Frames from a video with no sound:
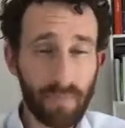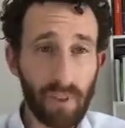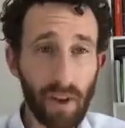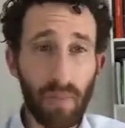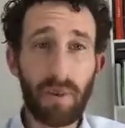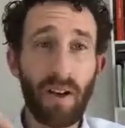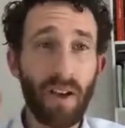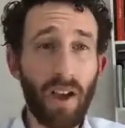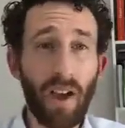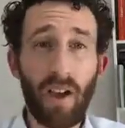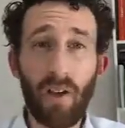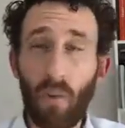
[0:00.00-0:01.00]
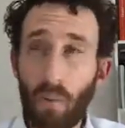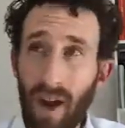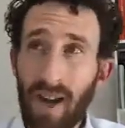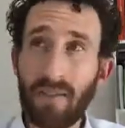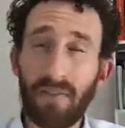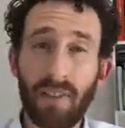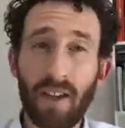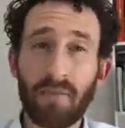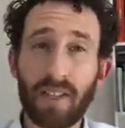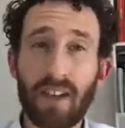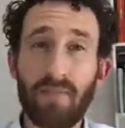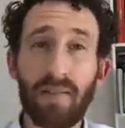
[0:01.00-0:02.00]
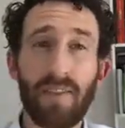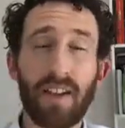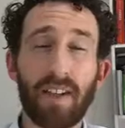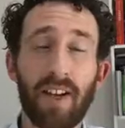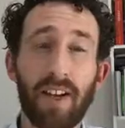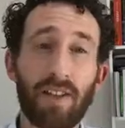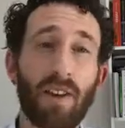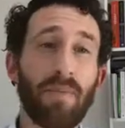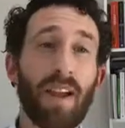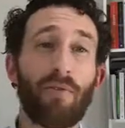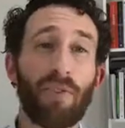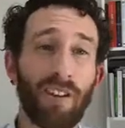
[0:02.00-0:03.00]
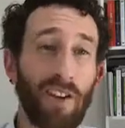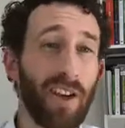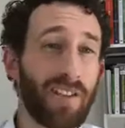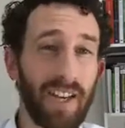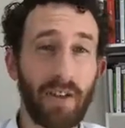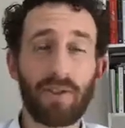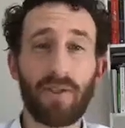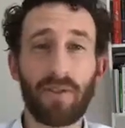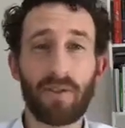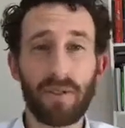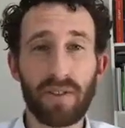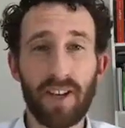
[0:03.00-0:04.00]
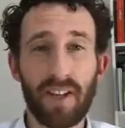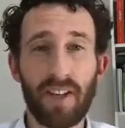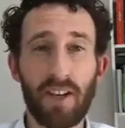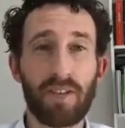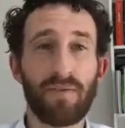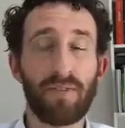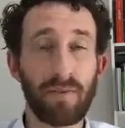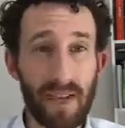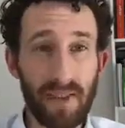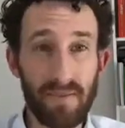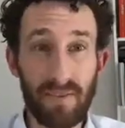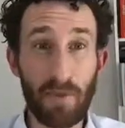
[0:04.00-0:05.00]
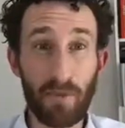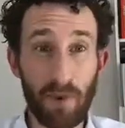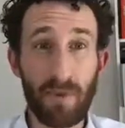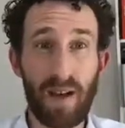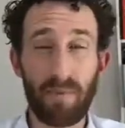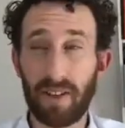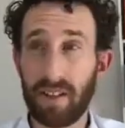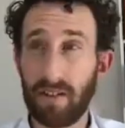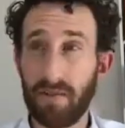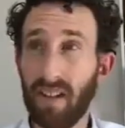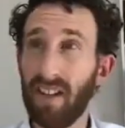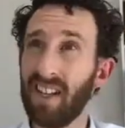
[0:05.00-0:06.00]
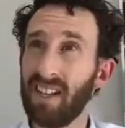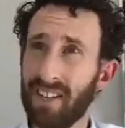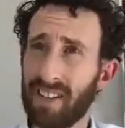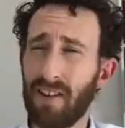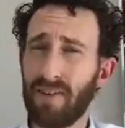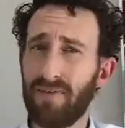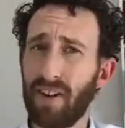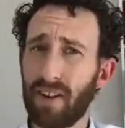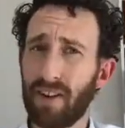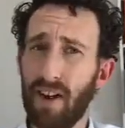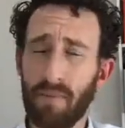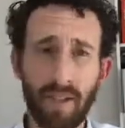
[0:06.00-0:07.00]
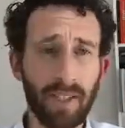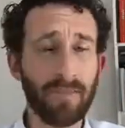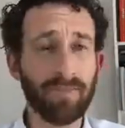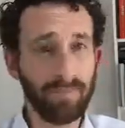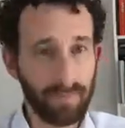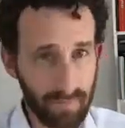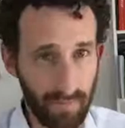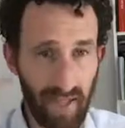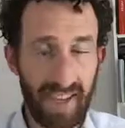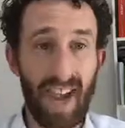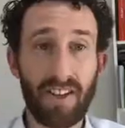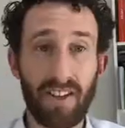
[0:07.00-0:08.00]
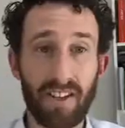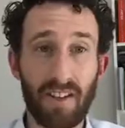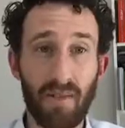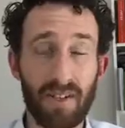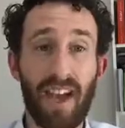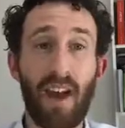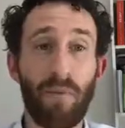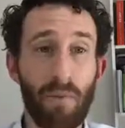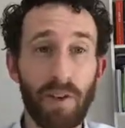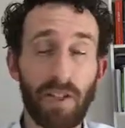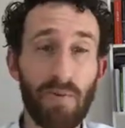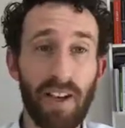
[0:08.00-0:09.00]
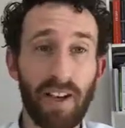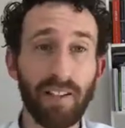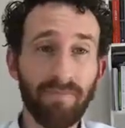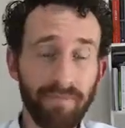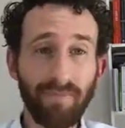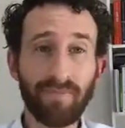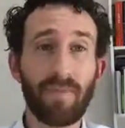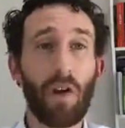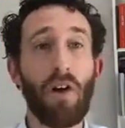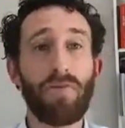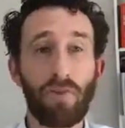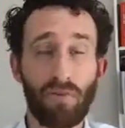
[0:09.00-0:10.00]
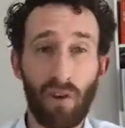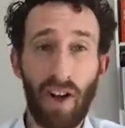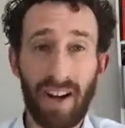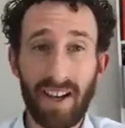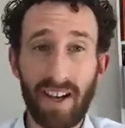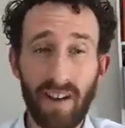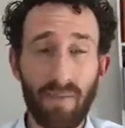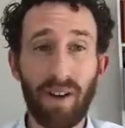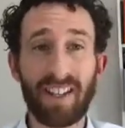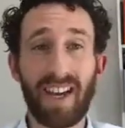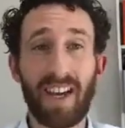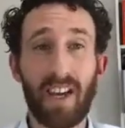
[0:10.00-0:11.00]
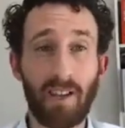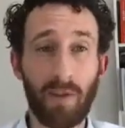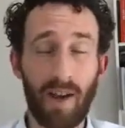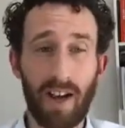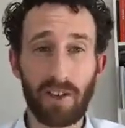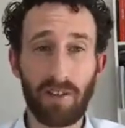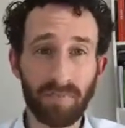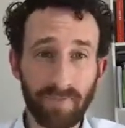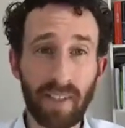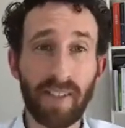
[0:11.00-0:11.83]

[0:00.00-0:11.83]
I'm now waiting for them to give me validation. I'm now relying on that external source of validation for me to feel good about myself. It's kind of fucked up. Catch ourselves out when we're doing it, overriding it by taking new action,